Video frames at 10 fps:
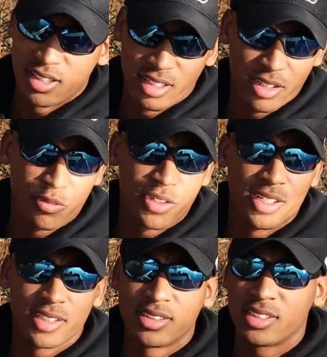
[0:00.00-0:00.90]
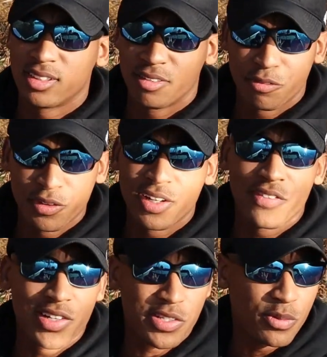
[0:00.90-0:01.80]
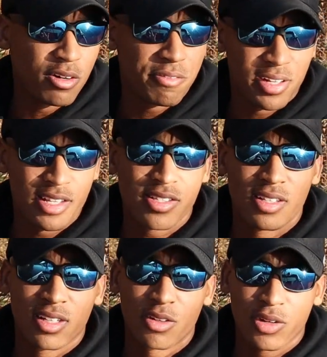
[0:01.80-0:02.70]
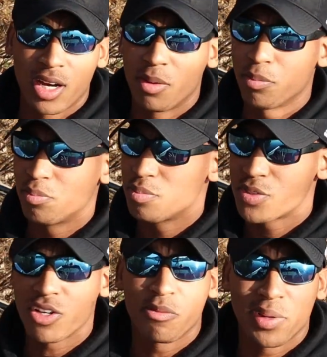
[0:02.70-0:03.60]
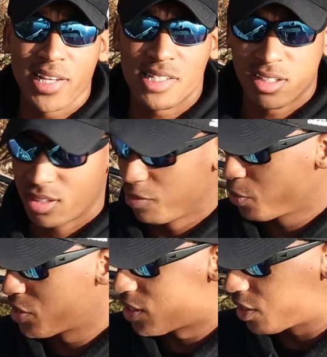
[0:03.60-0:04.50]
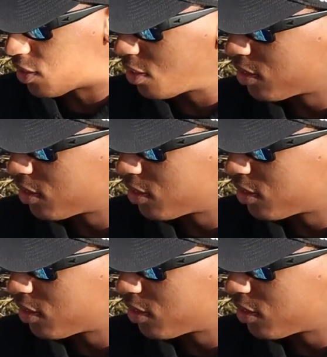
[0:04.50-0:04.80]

Ned rigs, really, really small finesse soft plastic presentations.